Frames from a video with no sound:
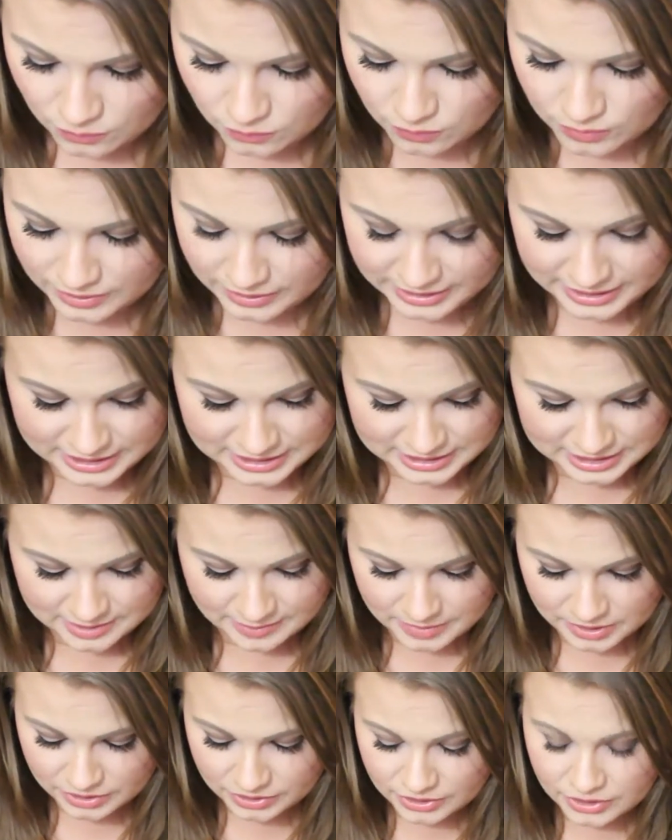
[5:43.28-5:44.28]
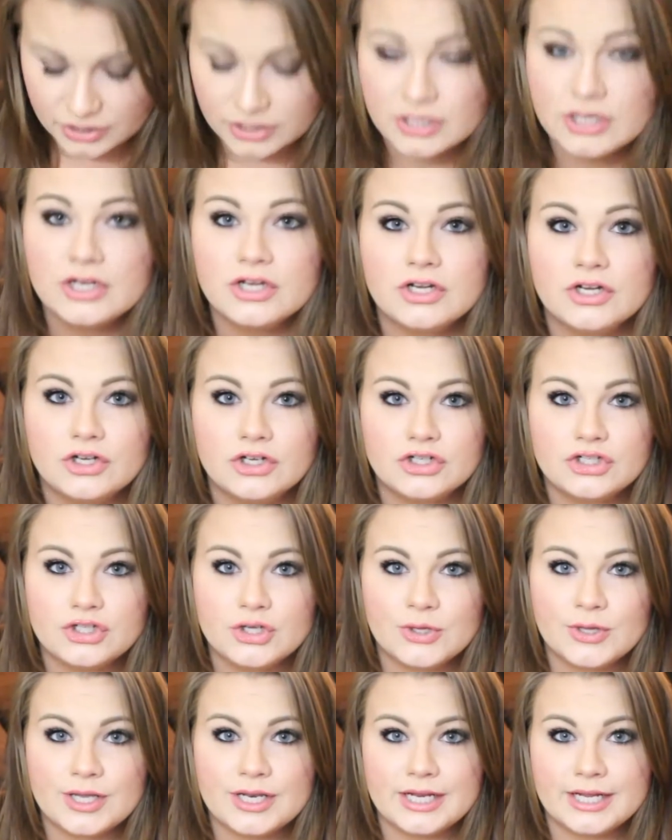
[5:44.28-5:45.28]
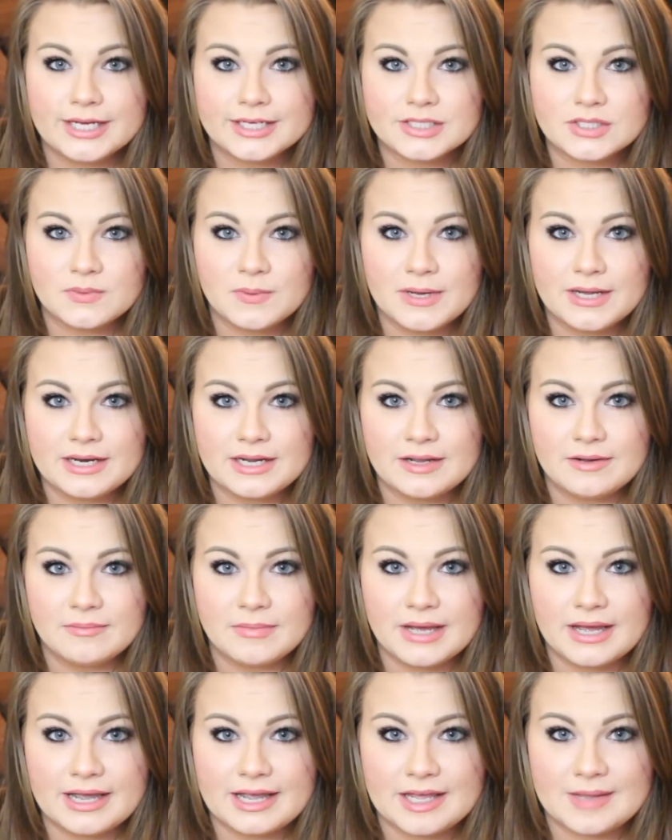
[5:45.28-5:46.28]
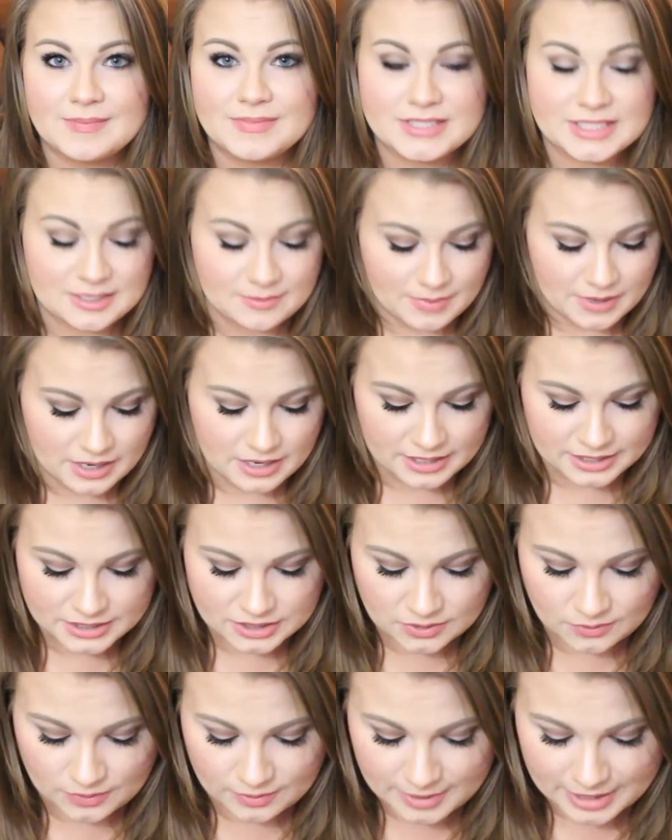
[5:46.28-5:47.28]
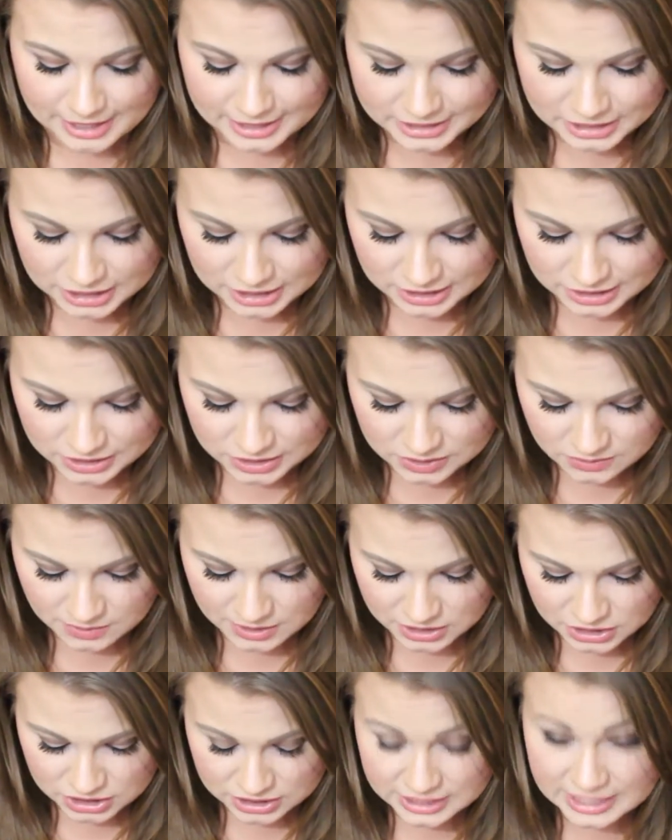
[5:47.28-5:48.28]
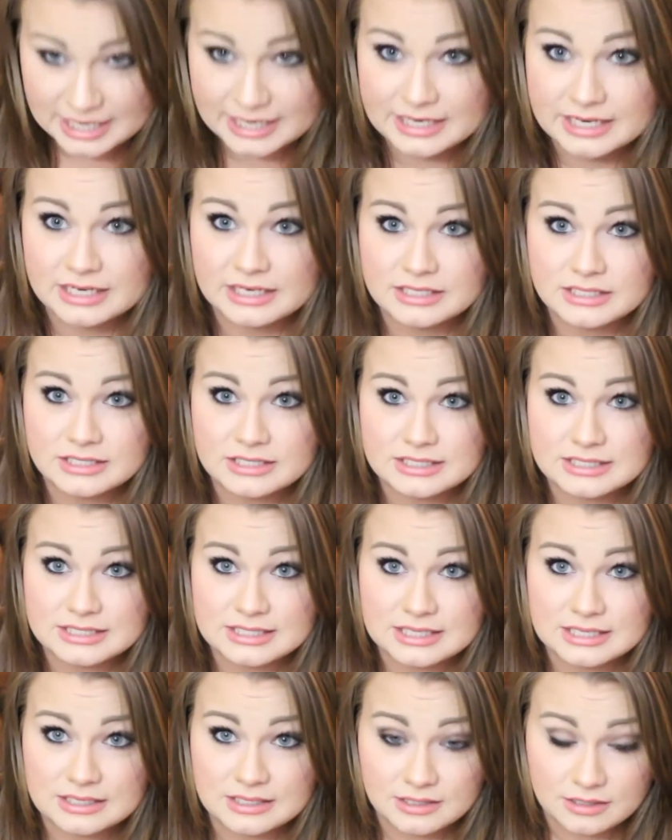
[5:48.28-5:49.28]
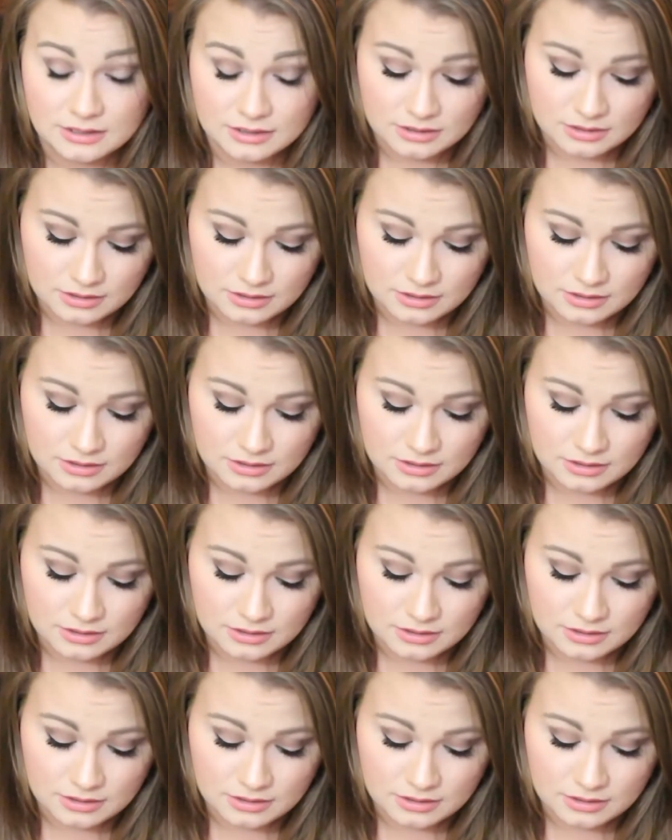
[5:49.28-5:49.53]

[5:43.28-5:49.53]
really similar to the N Y X one in my Ipsy box. So we're actually gonna swatch that and see.